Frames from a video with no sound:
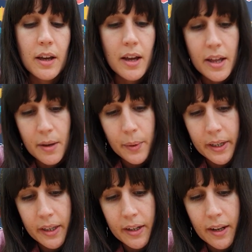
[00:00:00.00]
And then we
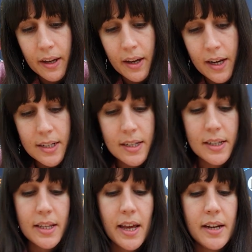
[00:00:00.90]
can add it to
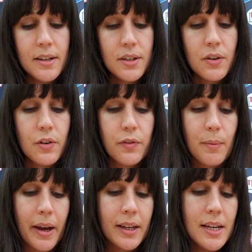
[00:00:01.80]
the end of the
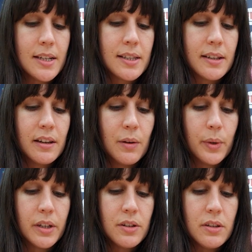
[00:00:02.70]
magnet, and we
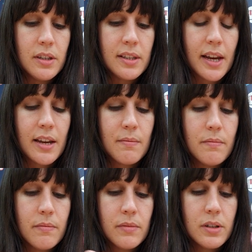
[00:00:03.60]
can do the same
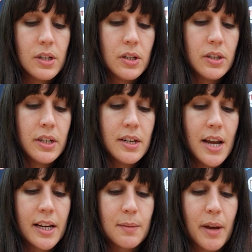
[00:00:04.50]
to the
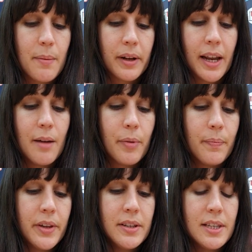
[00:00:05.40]
next paper clip
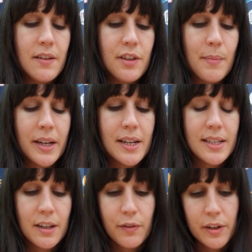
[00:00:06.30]
and see if the
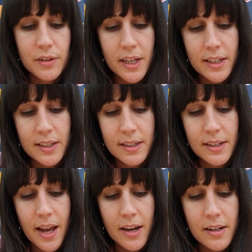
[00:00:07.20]
magnetic field
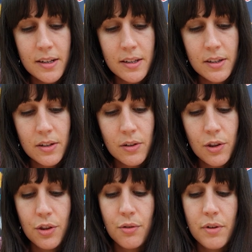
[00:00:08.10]
extends
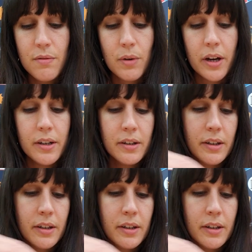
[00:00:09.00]
through one